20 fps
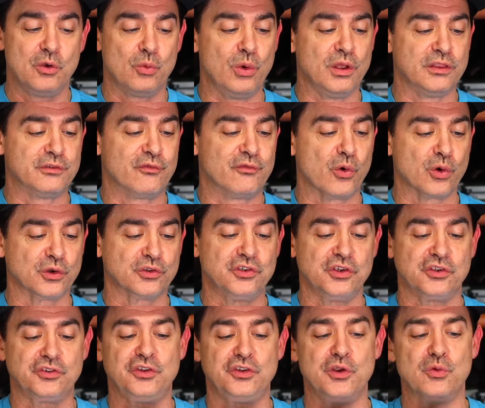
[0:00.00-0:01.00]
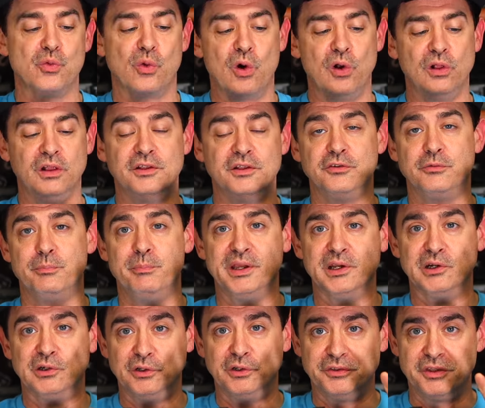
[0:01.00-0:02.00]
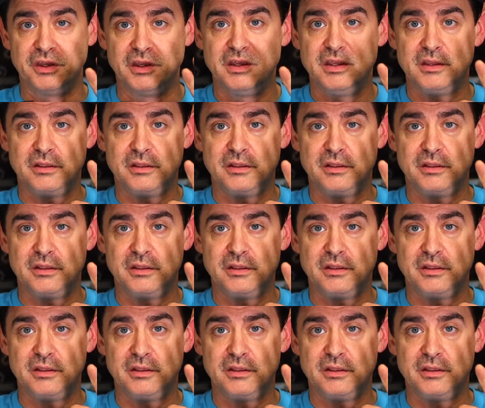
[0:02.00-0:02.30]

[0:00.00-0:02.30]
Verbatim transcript: with 460 Roland's build.